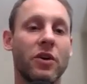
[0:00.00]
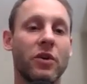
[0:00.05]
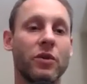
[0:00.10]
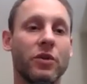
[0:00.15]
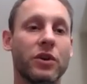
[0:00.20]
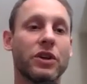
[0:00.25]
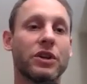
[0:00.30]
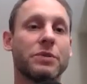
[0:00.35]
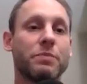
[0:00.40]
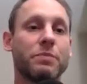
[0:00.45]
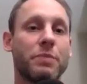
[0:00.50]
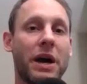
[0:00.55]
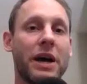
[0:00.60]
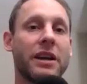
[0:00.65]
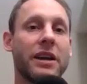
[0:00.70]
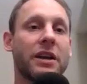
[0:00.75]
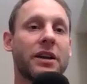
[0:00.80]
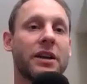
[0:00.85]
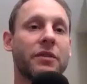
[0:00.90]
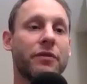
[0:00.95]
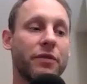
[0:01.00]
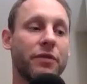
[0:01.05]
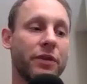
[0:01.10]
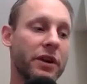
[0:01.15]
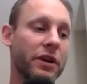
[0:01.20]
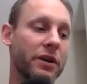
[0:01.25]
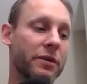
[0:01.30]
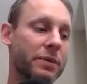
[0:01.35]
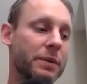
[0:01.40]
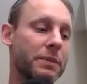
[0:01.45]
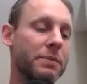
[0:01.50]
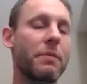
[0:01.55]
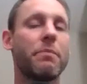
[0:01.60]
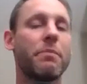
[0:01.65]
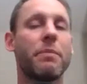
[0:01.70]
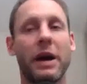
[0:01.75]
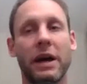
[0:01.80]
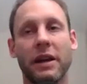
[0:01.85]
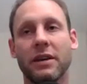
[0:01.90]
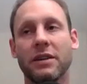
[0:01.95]
there's panic and fear. People
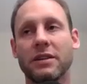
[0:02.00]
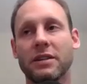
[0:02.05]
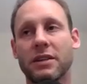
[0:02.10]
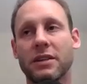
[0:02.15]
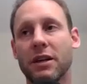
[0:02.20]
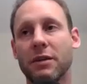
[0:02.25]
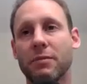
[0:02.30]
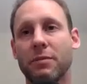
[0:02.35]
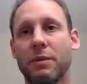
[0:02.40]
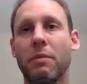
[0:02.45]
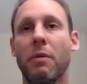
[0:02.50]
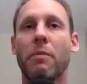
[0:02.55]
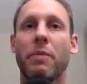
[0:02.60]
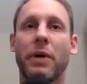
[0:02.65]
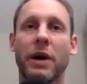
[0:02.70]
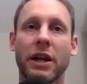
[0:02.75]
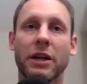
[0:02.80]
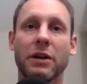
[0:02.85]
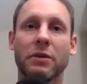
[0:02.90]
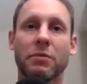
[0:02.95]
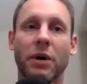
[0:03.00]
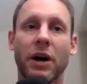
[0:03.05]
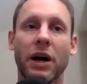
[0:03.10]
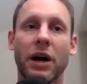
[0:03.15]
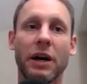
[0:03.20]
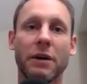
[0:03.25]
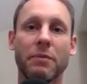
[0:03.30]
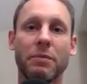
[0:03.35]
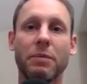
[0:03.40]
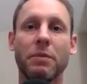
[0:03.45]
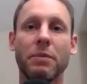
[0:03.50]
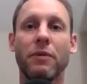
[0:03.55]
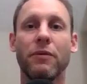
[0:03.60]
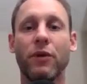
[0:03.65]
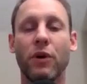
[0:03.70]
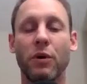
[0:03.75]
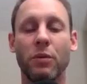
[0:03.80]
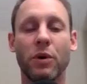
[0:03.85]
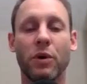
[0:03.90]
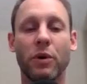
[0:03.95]
panic sell, people panic buy, people
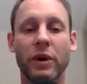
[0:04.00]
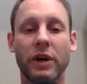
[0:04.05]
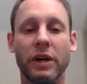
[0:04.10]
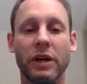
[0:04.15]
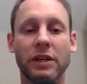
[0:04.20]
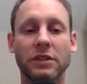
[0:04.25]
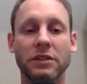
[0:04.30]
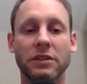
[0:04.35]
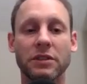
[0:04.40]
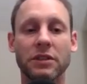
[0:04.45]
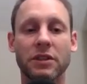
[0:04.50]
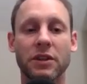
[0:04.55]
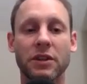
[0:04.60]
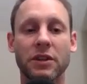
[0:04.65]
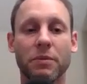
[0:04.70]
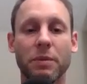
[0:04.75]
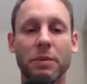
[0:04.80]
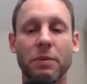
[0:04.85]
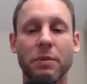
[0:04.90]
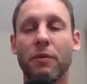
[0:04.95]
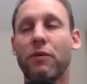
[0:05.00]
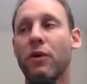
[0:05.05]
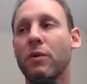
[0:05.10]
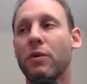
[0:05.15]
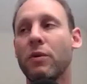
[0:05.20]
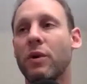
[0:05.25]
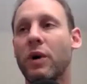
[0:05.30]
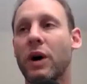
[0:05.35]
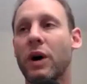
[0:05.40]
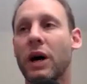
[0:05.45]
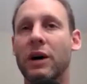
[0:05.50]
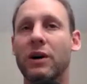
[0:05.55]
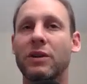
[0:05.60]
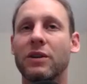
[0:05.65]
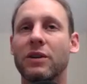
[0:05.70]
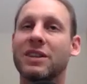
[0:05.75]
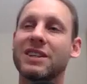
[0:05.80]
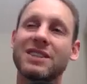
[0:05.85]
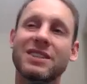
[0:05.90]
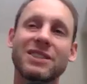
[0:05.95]
FOMO in, people FOMO
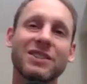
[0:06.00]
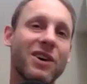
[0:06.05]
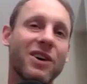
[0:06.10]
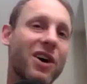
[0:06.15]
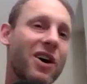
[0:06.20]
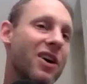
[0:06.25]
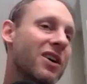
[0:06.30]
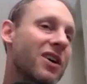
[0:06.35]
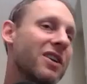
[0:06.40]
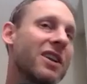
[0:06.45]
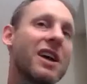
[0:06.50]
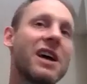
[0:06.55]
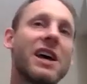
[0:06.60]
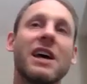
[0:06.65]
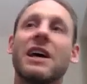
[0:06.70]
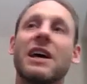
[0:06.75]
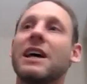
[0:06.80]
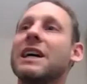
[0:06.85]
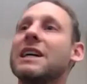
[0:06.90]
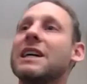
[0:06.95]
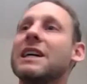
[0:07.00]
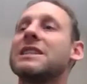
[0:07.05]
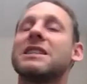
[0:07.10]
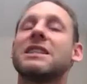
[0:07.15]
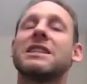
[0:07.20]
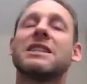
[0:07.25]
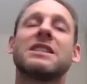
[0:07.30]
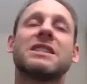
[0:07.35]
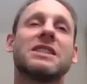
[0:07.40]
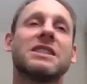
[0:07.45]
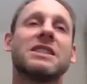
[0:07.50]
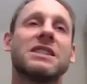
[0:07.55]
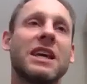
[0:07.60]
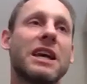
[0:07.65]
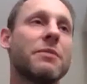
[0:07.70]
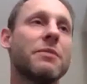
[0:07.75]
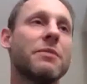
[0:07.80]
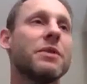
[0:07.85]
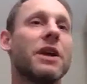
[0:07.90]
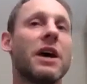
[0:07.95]
out. This is all, it's the
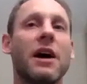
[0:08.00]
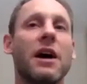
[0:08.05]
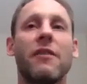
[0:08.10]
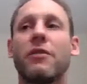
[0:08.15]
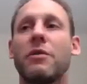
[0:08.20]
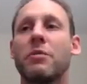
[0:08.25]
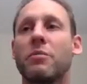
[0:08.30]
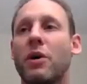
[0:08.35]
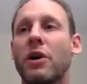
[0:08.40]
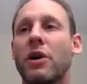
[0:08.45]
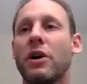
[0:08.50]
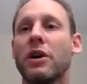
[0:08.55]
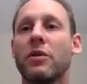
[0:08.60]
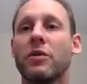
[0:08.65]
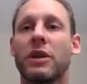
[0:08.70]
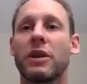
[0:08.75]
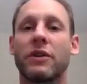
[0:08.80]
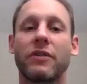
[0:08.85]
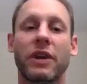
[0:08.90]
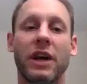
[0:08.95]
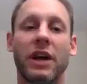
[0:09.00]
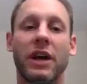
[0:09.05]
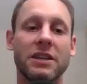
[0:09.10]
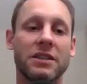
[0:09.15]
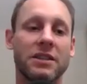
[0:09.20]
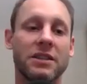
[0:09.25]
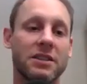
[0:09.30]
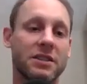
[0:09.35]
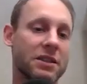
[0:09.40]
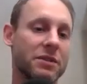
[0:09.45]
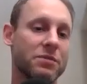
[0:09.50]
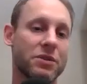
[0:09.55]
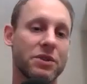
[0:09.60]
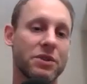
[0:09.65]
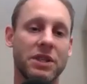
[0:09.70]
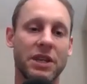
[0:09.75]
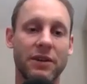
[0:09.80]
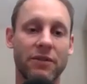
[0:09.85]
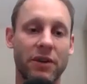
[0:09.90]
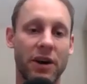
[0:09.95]
same in every market with every asset. Some
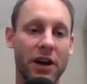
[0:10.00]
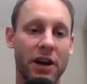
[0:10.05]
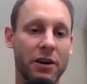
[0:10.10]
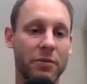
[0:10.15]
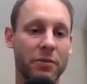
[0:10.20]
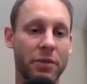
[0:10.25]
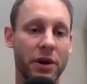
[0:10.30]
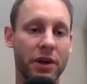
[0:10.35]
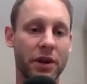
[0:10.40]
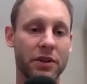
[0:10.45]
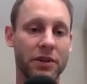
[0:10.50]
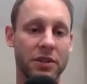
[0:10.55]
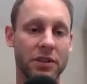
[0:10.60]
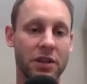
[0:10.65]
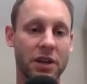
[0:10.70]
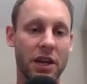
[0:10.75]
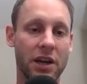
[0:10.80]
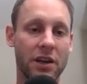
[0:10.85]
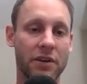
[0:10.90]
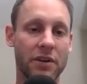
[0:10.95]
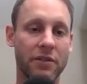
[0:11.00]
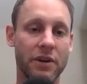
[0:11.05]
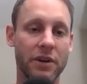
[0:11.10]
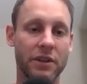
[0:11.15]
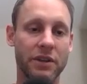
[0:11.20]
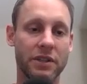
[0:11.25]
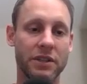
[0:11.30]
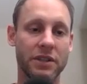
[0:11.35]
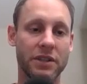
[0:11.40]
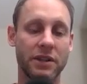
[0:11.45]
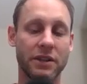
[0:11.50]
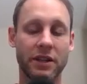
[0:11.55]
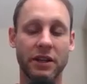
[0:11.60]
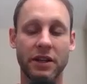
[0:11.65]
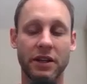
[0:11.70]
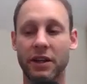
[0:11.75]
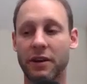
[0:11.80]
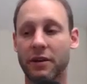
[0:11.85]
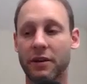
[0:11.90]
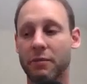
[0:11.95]
just have higher betas and higher
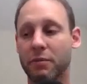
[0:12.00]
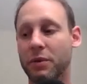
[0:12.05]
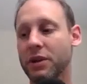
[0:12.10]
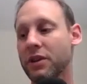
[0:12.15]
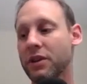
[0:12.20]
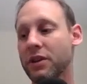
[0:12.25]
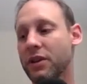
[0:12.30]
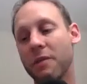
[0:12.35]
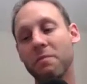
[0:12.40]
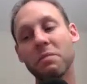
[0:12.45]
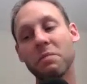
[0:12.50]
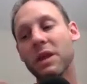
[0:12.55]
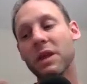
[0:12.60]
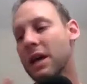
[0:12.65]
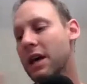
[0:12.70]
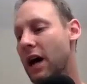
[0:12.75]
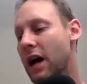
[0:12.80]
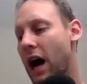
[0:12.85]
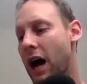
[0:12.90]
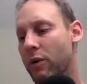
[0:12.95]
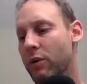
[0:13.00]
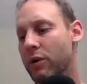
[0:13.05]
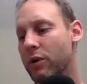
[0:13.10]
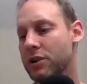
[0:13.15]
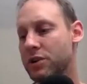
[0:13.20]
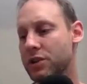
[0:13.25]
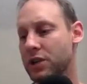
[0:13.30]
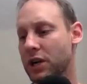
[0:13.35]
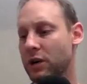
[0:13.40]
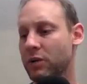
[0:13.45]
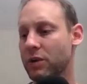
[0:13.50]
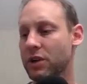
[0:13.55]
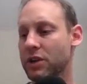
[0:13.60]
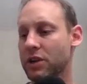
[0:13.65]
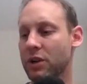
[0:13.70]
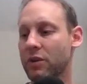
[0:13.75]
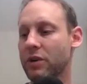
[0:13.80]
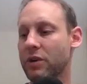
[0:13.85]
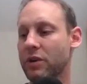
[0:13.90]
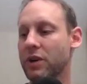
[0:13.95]
volatility. But look, I want
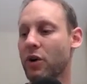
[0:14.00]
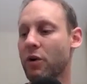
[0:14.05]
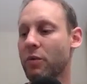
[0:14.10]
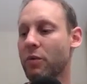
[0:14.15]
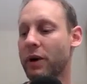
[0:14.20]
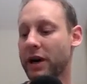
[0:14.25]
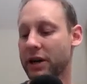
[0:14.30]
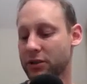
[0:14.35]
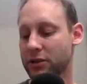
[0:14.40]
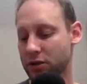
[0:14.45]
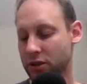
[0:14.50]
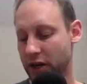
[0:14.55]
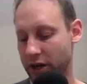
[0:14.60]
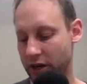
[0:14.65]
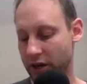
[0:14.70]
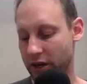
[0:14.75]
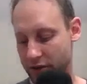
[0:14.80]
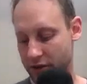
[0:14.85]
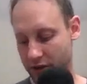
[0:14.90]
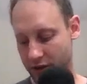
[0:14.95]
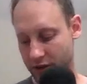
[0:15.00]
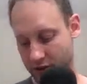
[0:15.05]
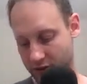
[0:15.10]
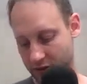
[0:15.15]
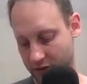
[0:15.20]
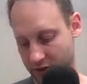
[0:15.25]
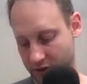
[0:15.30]
to go back to the energy